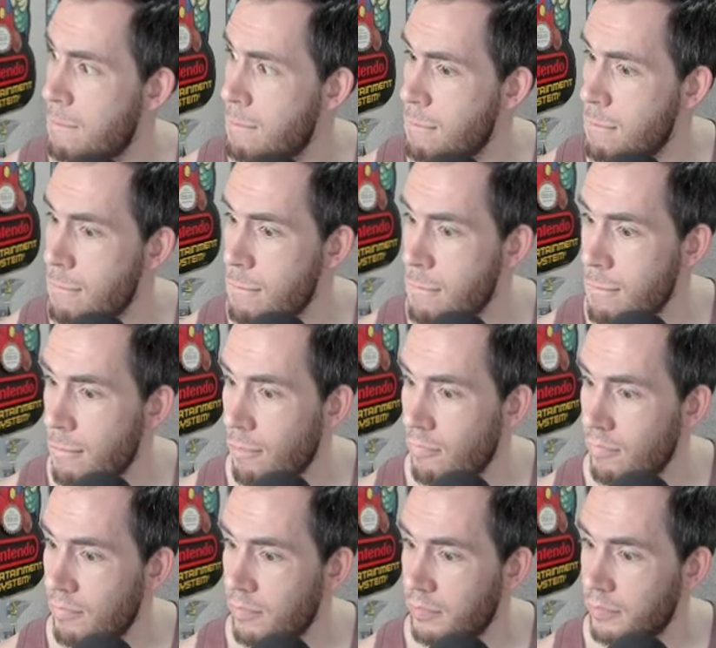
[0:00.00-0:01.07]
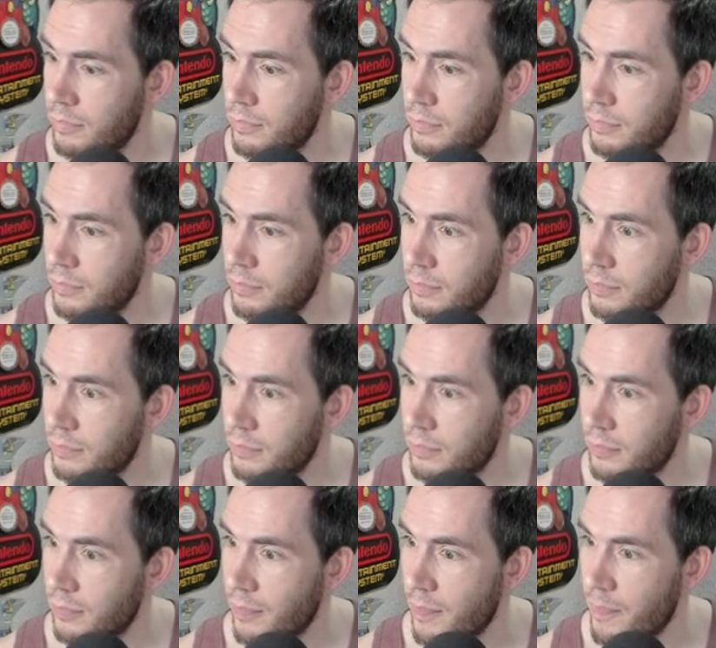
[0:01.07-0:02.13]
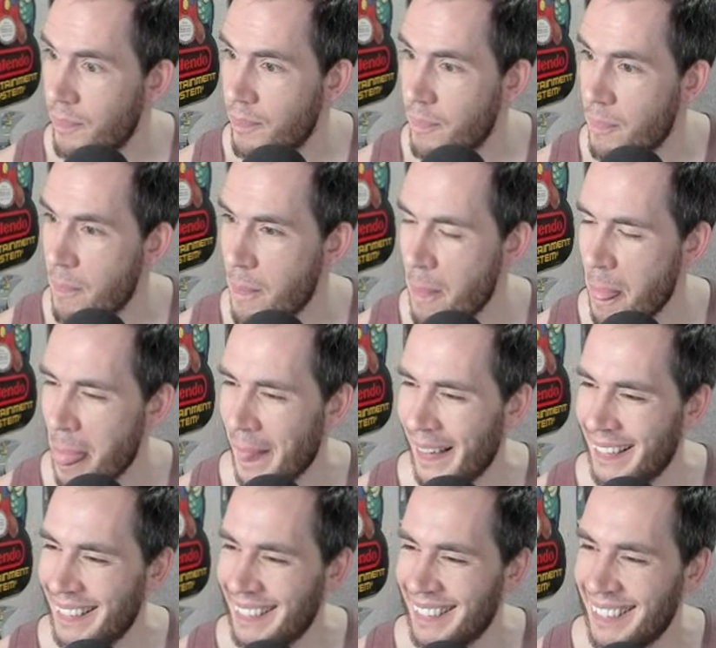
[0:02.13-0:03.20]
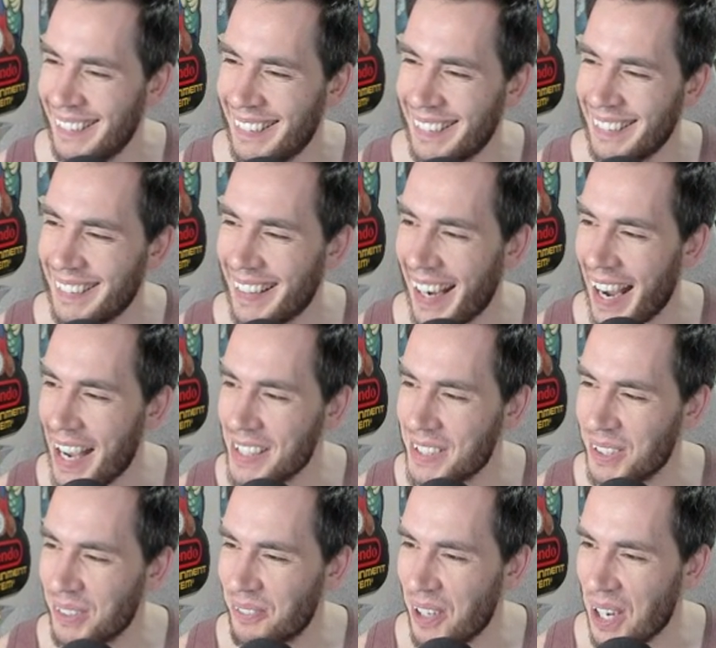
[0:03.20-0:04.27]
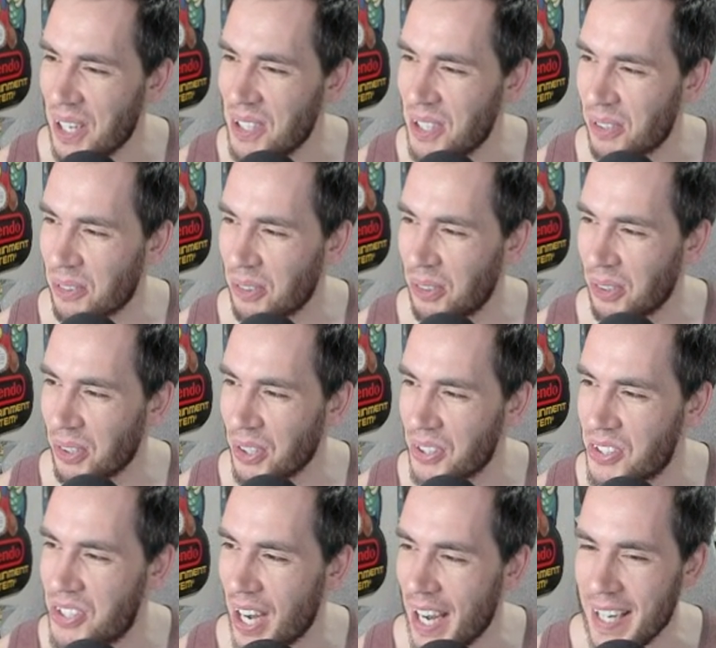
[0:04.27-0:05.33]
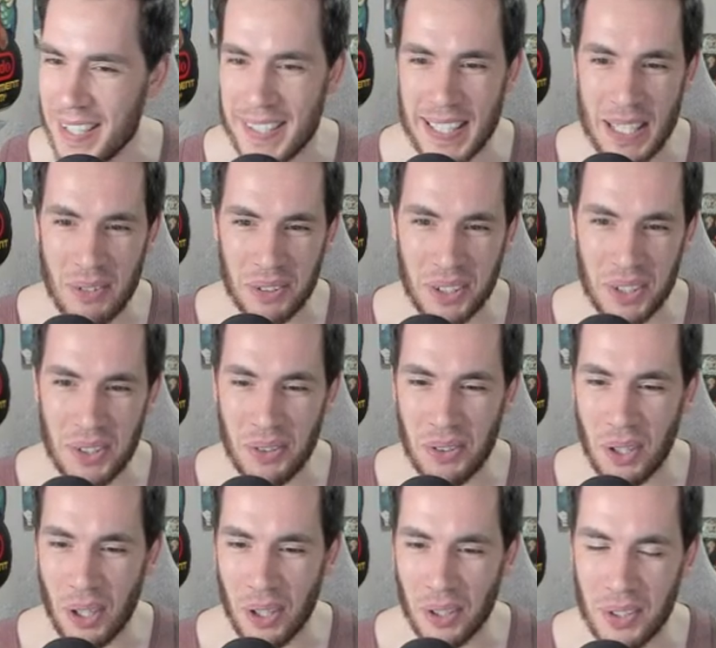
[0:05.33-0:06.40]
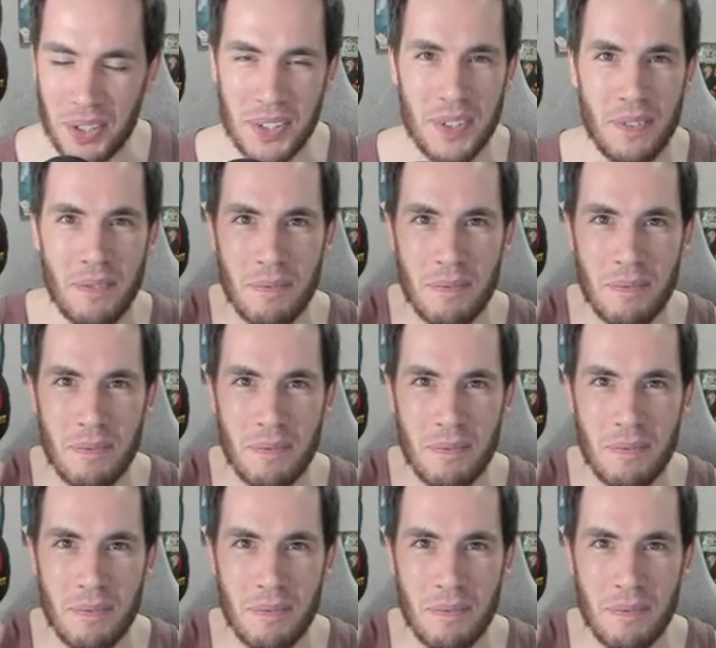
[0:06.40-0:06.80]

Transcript: Castlevania rules bet. Forty dollars. Castlevania rules. JC with the two dollars.